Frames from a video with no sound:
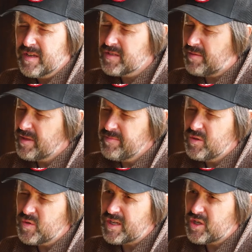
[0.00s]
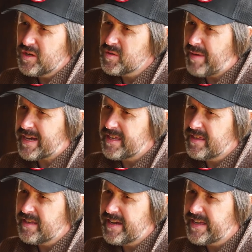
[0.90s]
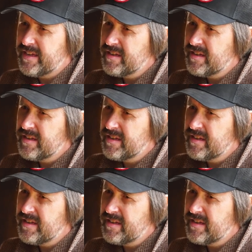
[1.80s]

some of the music shows back in the day?